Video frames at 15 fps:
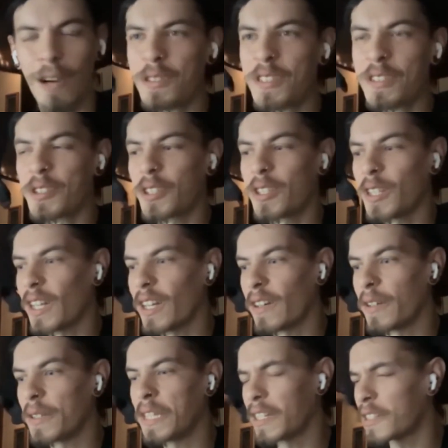I wasn't sure.
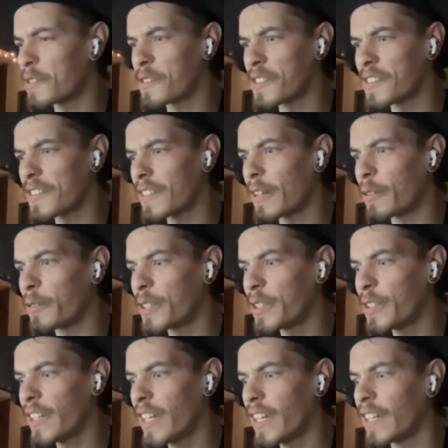Yeah, because I was listening to that
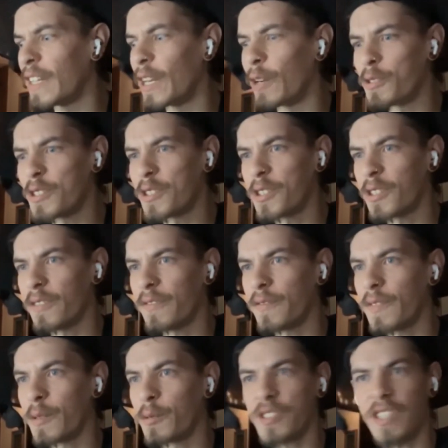earlier today, and then I wasn't sure if
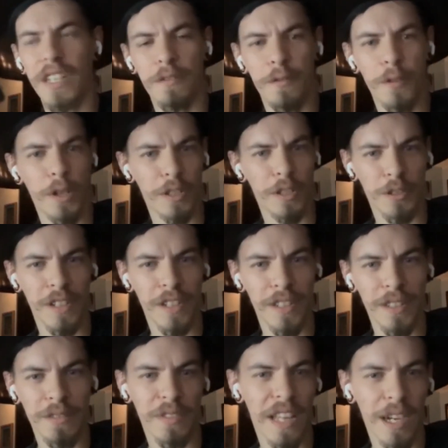there was like footage or not
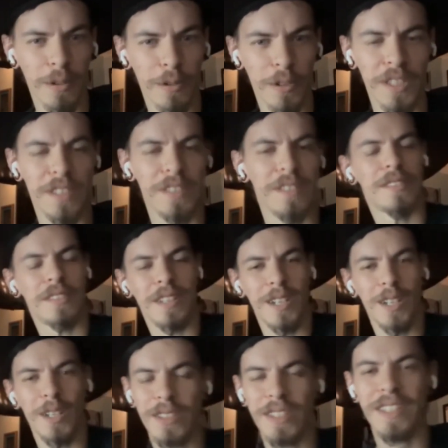of that one. So